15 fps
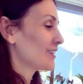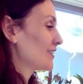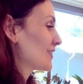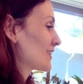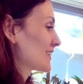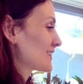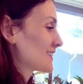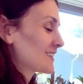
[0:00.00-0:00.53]
You
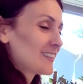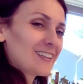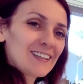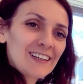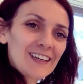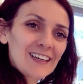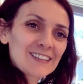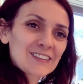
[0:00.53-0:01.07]
can see
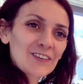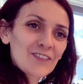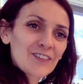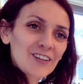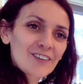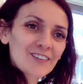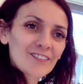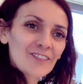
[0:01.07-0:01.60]
it has
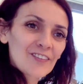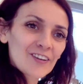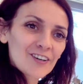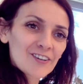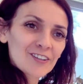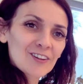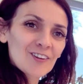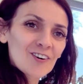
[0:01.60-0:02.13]
a
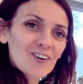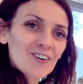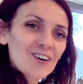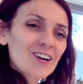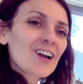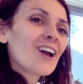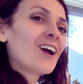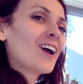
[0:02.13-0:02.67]
very long
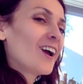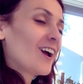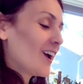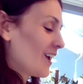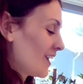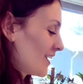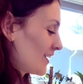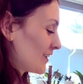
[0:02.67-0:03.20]

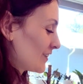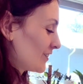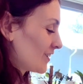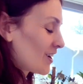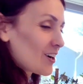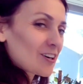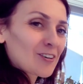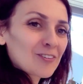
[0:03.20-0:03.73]
and
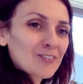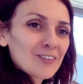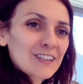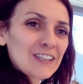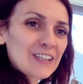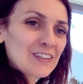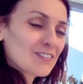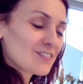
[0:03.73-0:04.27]
narrow
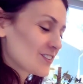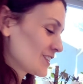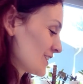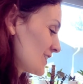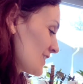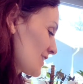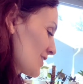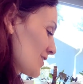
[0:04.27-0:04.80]
leaves.
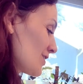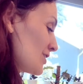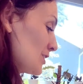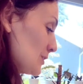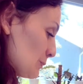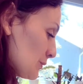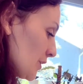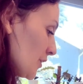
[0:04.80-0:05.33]
It's
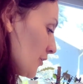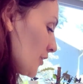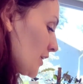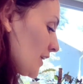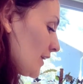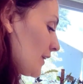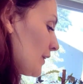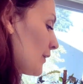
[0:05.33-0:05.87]
deep
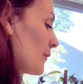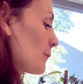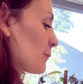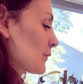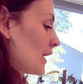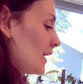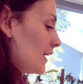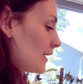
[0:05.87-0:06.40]
green
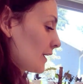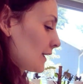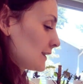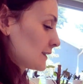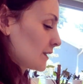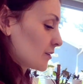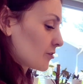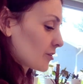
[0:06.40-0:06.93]
and has
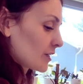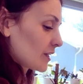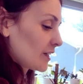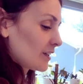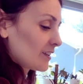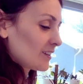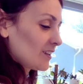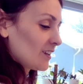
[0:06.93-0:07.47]
a
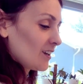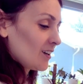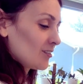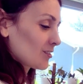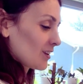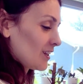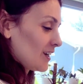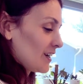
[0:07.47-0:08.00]
red
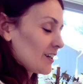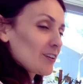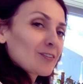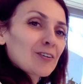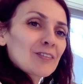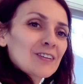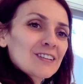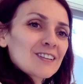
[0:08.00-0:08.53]
outline
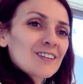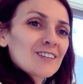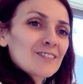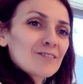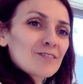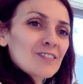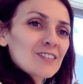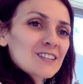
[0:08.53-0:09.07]
on the
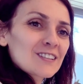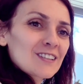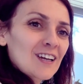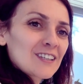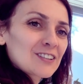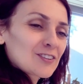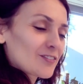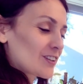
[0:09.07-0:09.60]

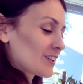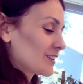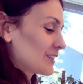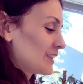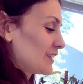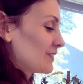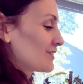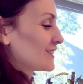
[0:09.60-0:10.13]
sides of the
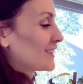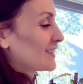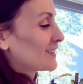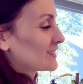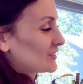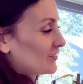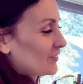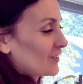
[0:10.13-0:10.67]
leaves, and
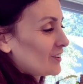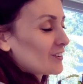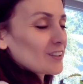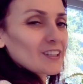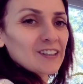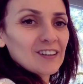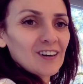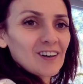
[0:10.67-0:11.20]
it's very
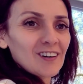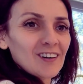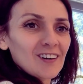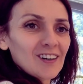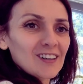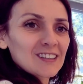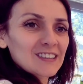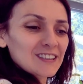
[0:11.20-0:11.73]
dark
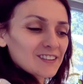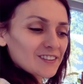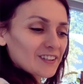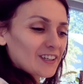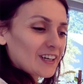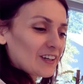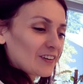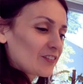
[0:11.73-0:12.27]

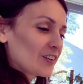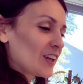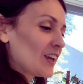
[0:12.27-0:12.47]
underneath.